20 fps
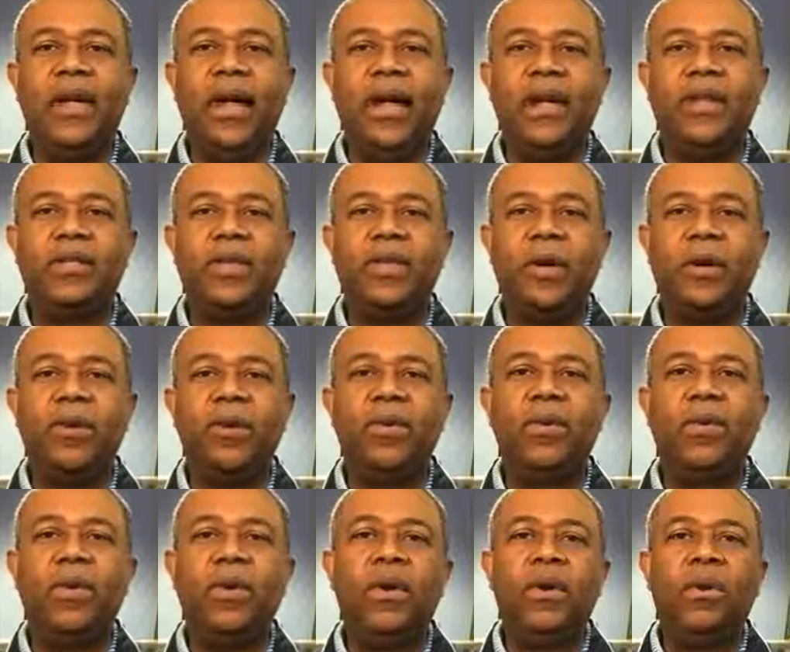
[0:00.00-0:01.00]
And so
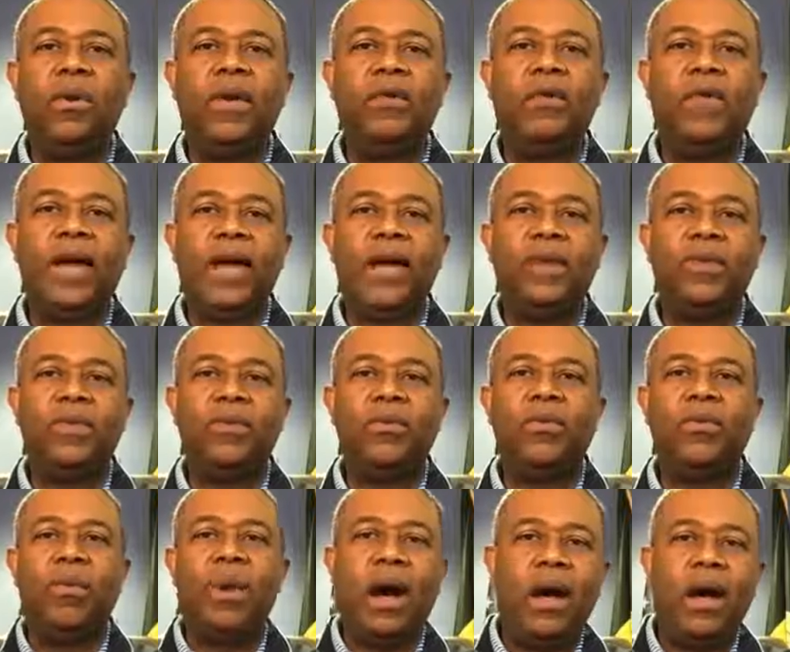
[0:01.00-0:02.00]
we've got to
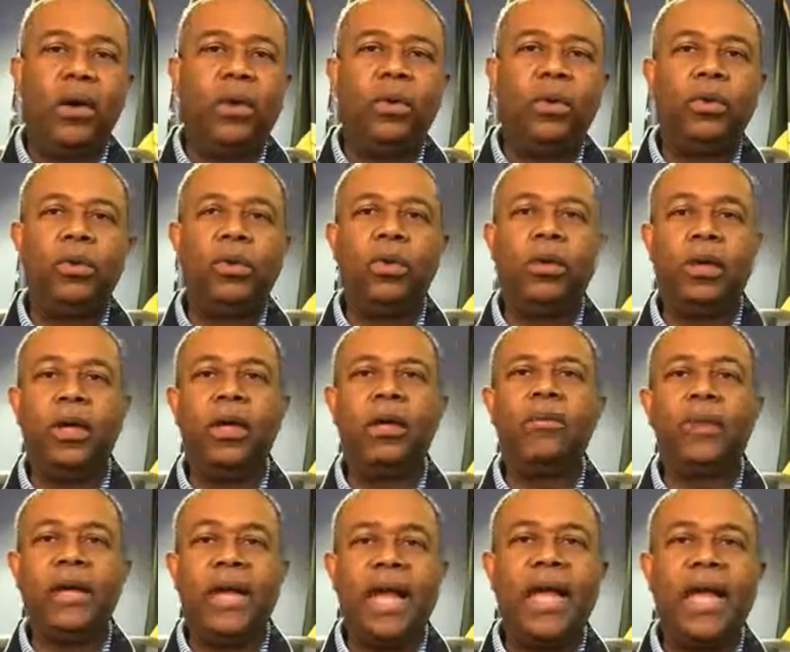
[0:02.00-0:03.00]
model
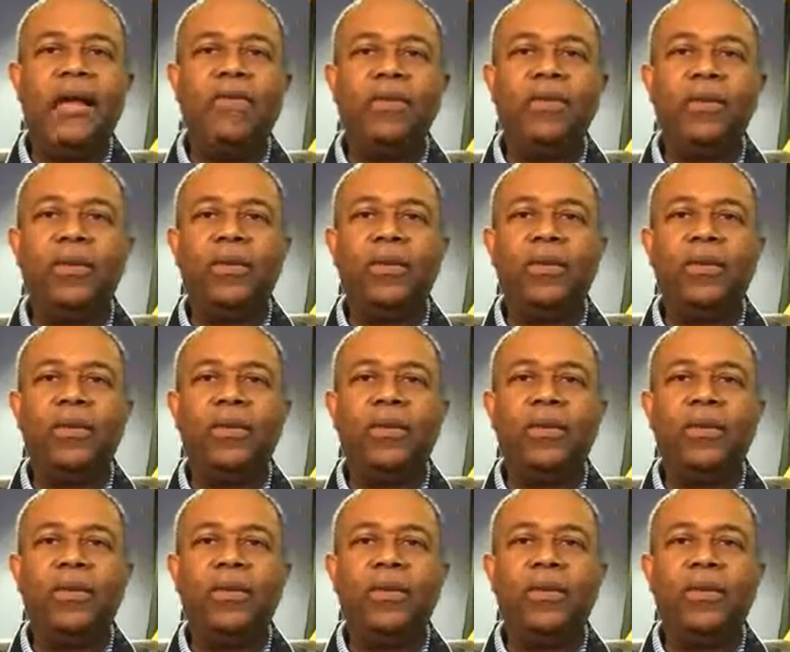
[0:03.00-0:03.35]
good behavior.